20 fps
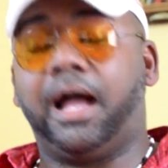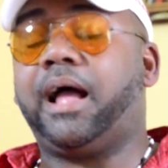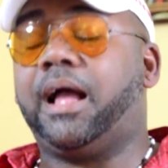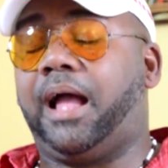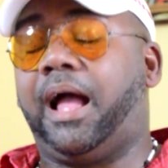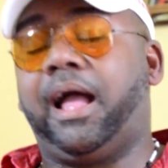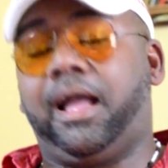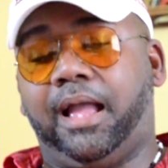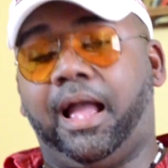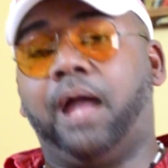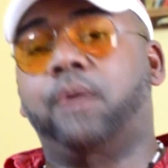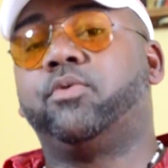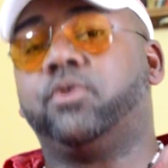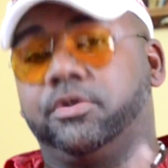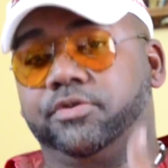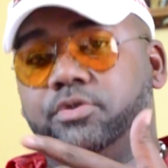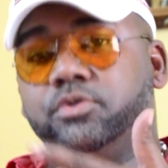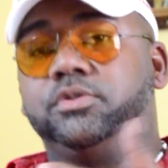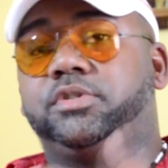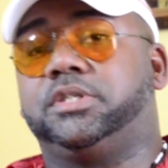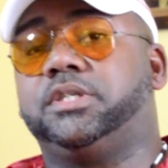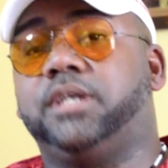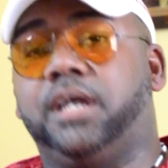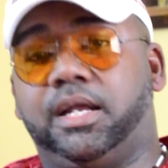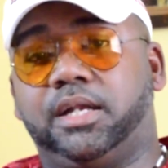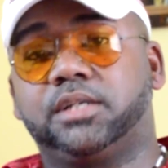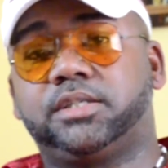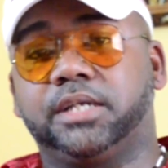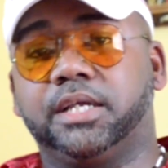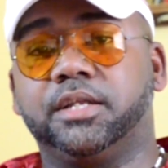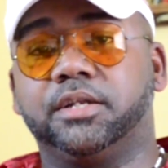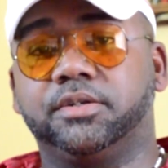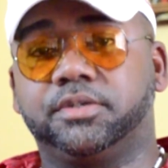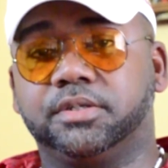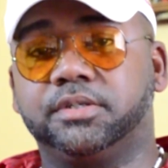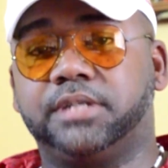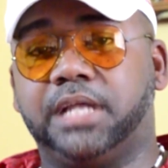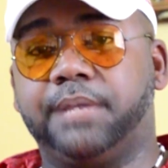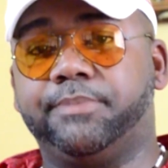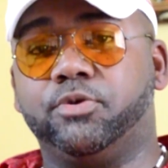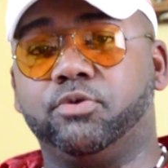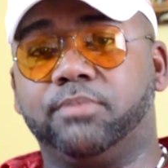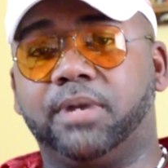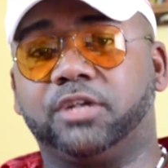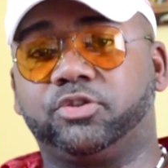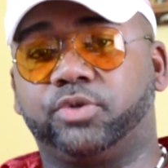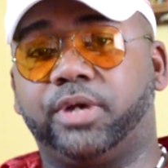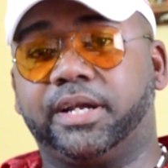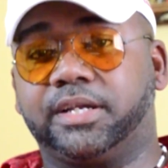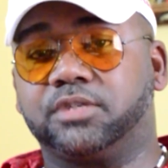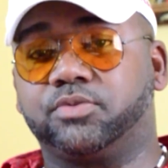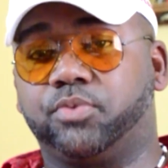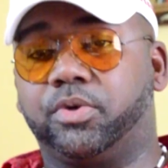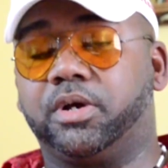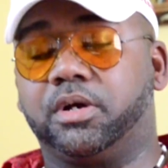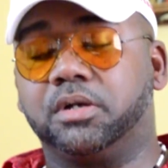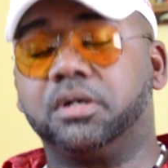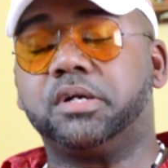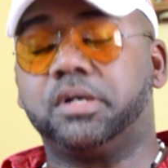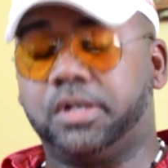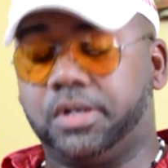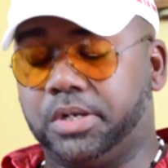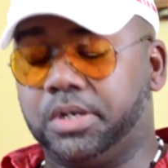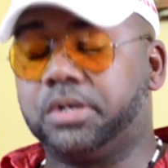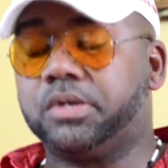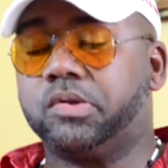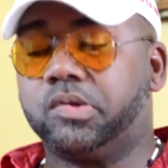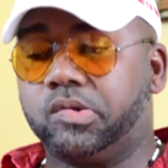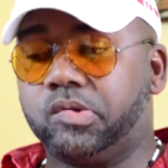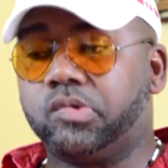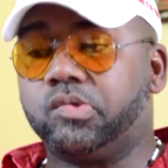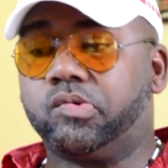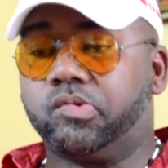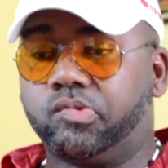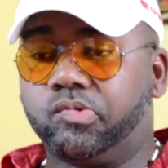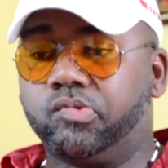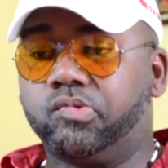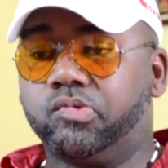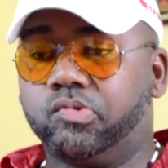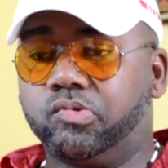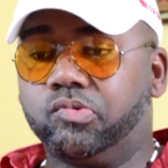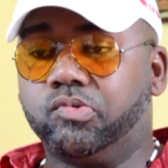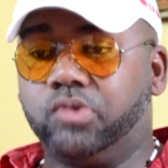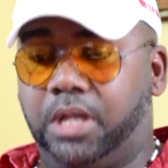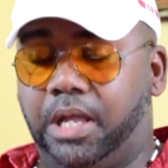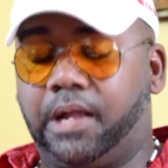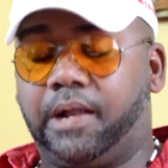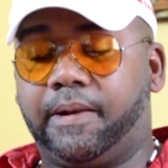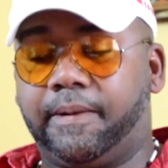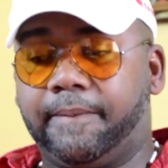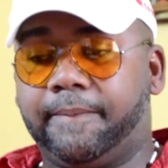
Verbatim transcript: I, I, I would have used Teyana Taylor to debut my track as well. Yeah.